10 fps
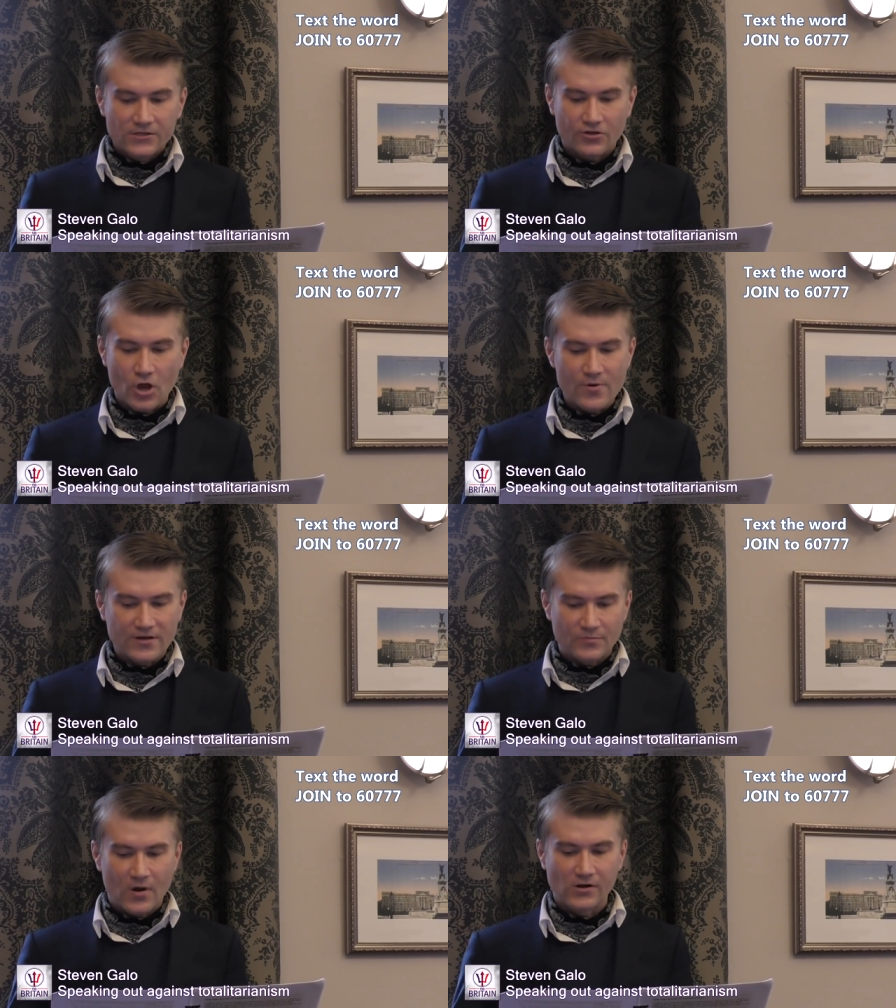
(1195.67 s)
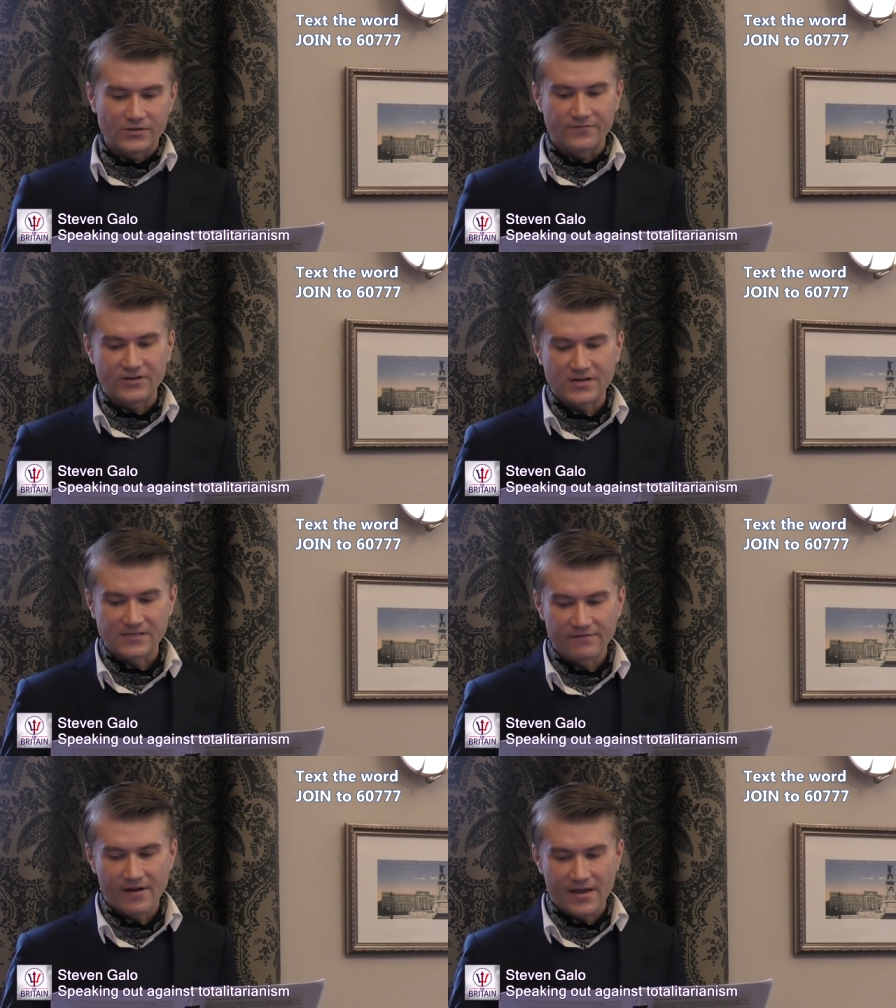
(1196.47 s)
the Communist Party of
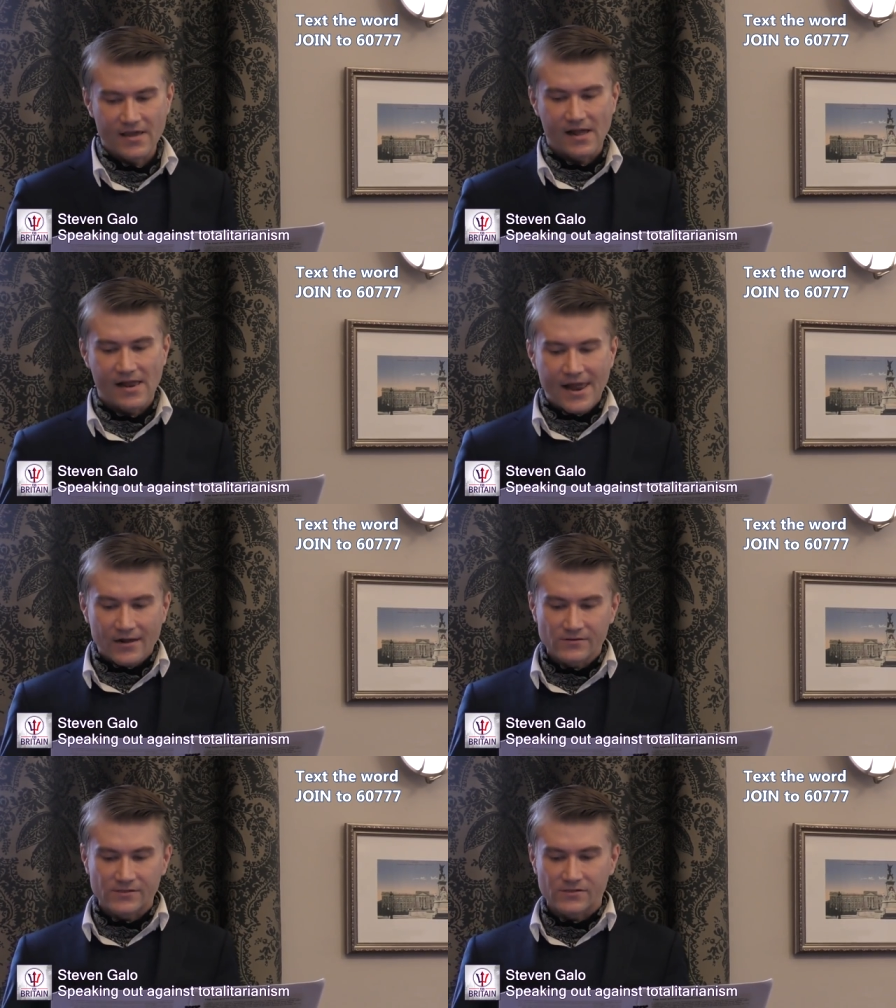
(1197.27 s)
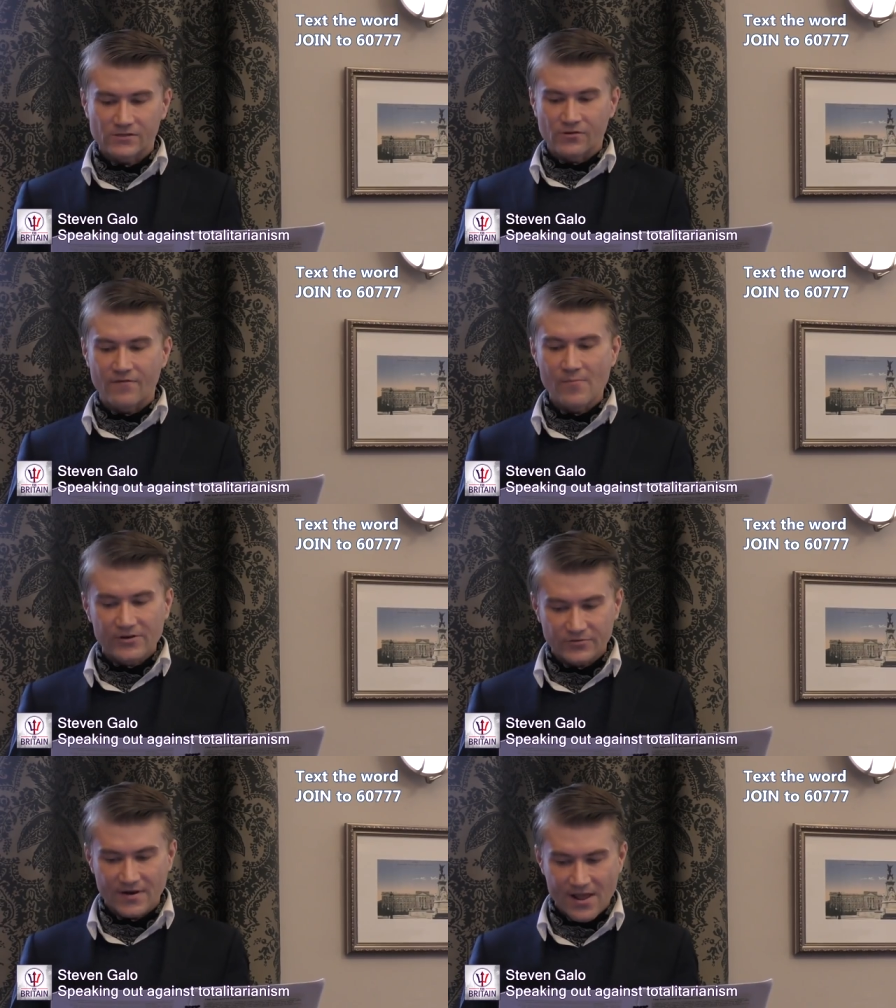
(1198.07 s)
Czechoslovakia announced on
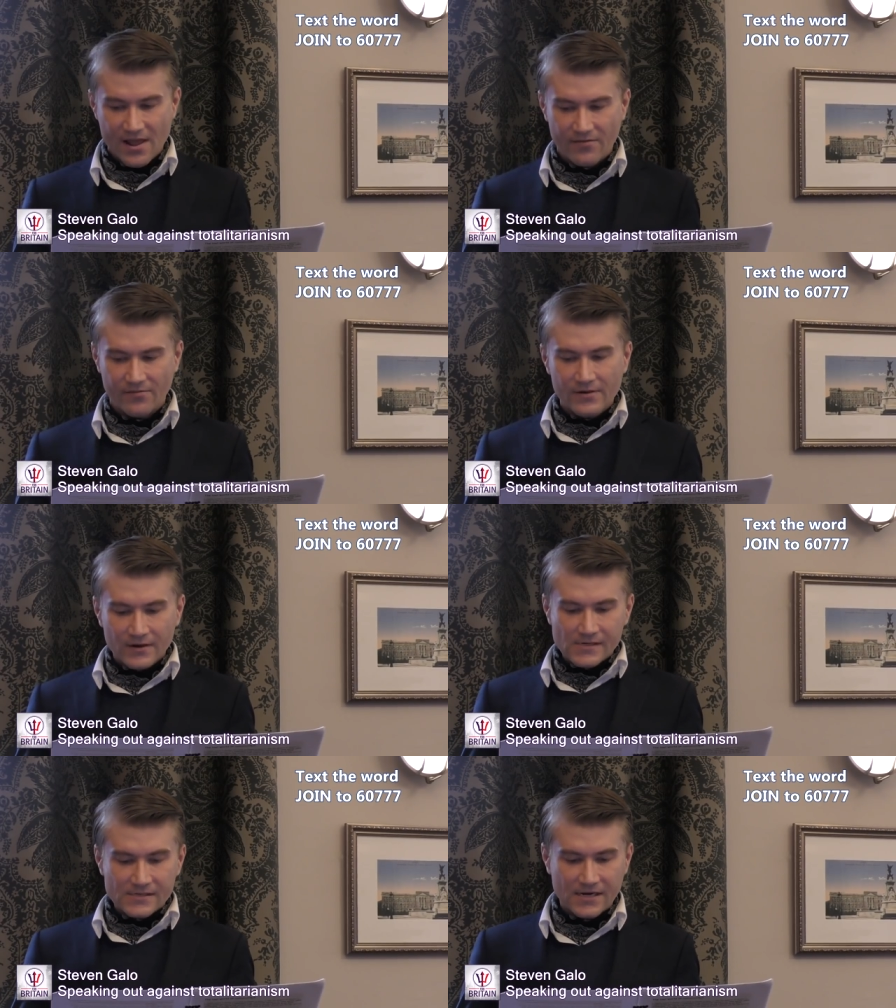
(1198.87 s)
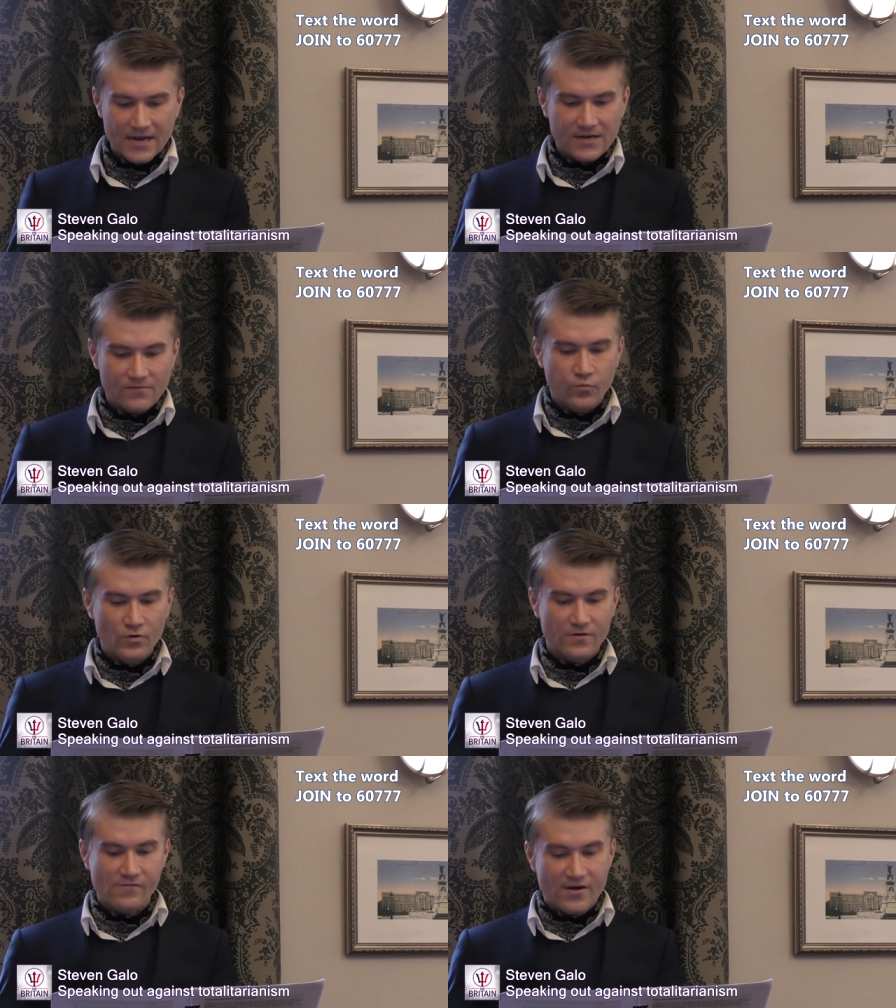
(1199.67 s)
November the 28th that it
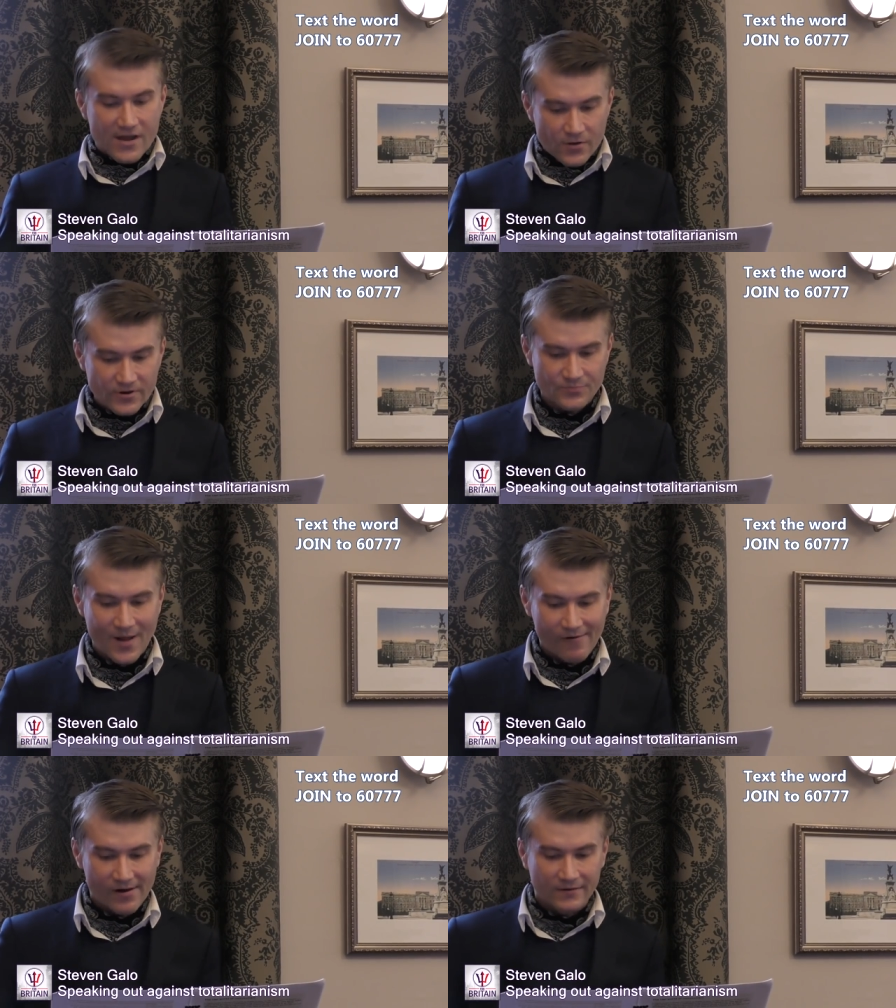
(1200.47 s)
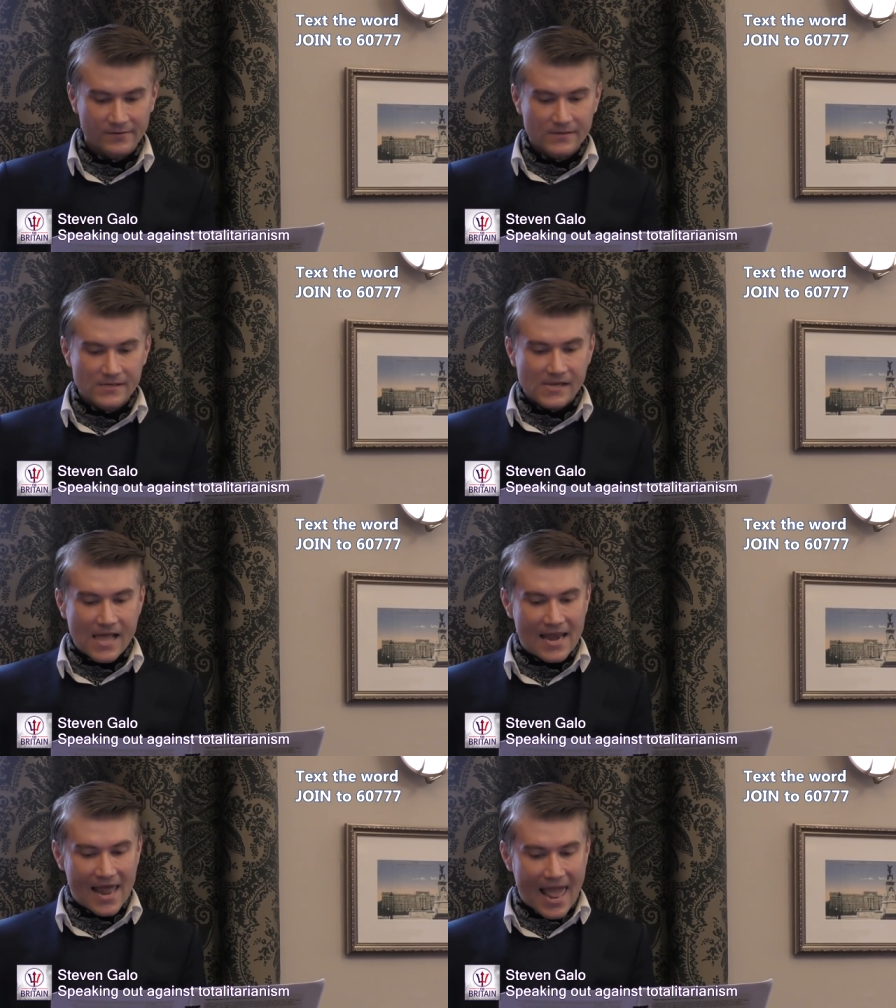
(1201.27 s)
would relinquish power
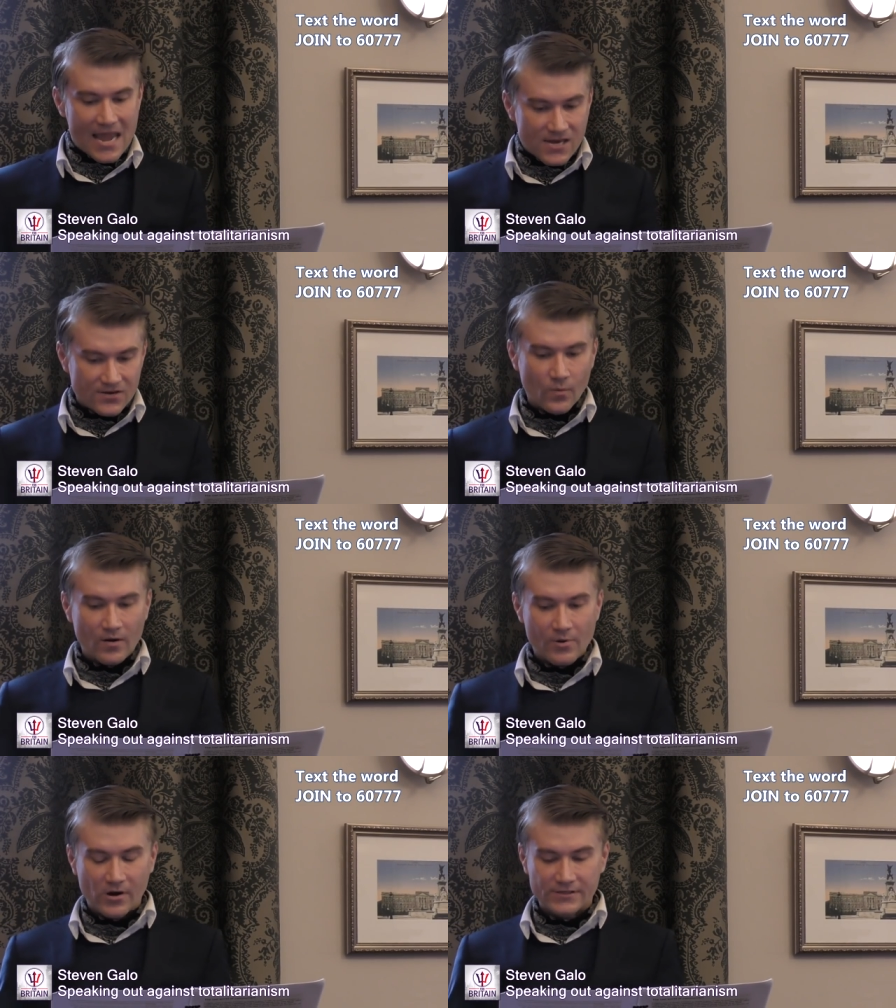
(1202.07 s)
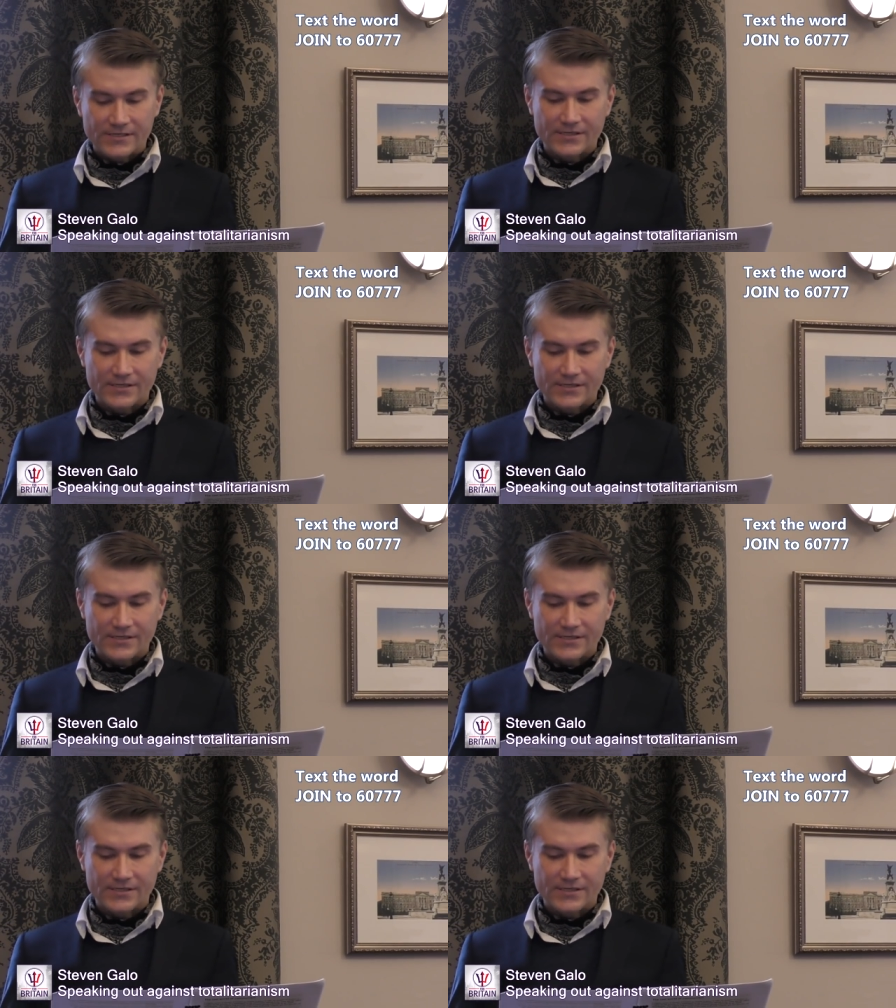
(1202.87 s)
and end the one party